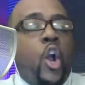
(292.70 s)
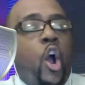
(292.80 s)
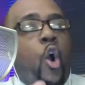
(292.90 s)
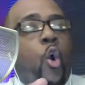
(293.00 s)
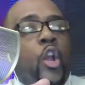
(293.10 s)

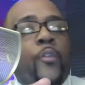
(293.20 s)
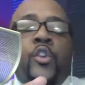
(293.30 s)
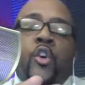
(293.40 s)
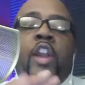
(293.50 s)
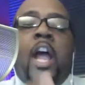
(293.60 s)
oh, if
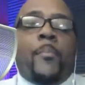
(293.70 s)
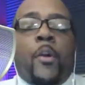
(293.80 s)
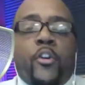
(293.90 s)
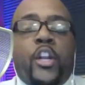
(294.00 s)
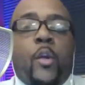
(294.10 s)
you're not
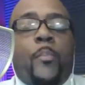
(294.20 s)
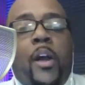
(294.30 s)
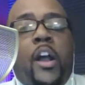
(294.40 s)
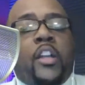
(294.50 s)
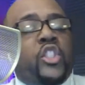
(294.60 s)
Bernie or
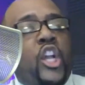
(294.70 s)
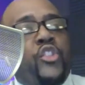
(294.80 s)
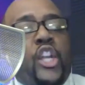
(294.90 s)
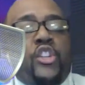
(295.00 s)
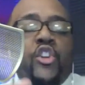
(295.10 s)
bust,
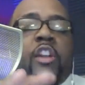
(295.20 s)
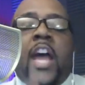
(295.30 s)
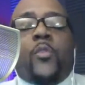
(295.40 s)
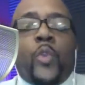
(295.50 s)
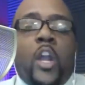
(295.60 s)
then you're
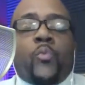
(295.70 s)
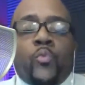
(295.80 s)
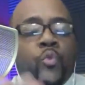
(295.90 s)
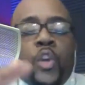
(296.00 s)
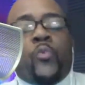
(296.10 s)
not a
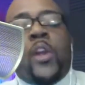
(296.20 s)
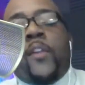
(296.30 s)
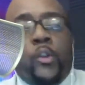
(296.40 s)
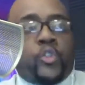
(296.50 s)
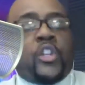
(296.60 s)
real
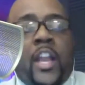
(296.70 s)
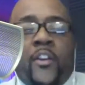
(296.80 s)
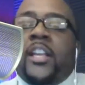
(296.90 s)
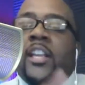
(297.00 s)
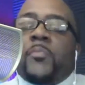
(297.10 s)

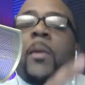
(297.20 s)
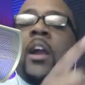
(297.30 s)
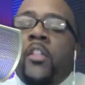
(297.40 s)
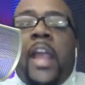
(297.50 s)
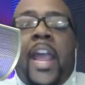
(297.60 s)
revolutionary. Kiss my
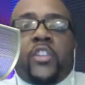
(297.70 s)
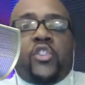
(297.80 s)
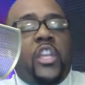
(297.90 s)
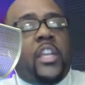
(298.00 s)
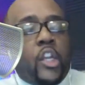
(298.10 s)
other ass
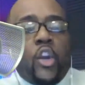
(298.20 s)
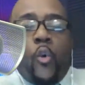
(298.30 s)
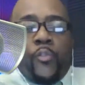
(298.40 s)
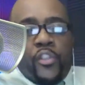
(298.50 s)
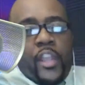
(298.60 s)
cheek and go
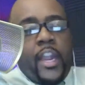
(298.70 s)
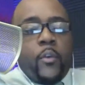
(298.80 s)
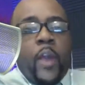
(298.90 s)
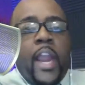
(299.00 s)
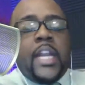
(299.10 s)
over there,
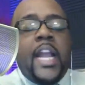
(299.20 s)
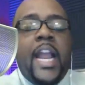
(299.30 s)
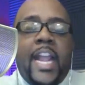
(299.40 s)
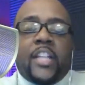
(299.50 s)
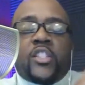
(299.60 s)
right?
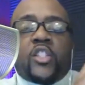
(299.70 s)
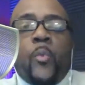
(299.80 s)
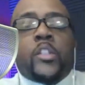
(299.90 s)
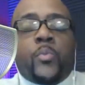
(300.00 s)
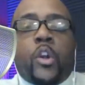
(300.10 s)
It's so
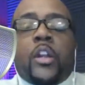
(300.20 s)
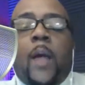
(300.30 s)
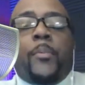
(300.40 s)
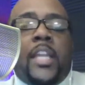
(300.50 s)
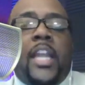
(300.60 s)
much more
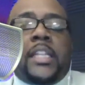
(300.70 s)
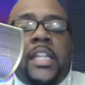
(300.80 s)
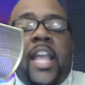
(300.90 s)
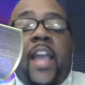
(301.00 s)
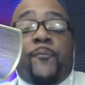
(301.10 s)
complicated
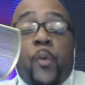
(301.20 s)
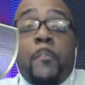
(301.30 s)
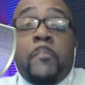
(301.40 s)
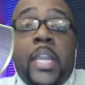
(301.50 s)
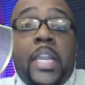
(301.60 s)
than that for
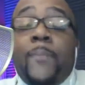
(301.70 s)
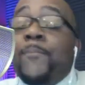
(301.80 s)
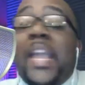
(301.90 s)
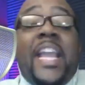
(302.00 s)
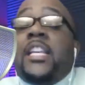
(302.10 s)
me.
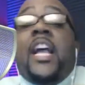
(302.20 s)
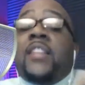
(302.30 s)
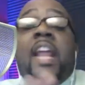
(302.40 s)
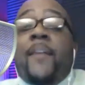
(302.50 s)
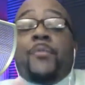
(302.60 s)
It
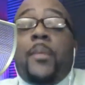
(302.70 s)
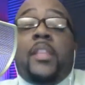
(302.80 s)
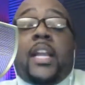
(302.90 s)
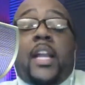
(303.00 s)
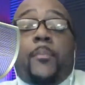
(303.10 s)
doesn't have to be
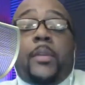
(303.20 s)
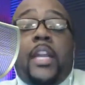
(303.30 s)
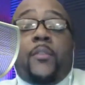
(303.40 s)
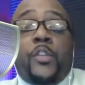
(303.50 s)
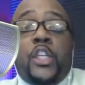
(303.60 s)
that complicated for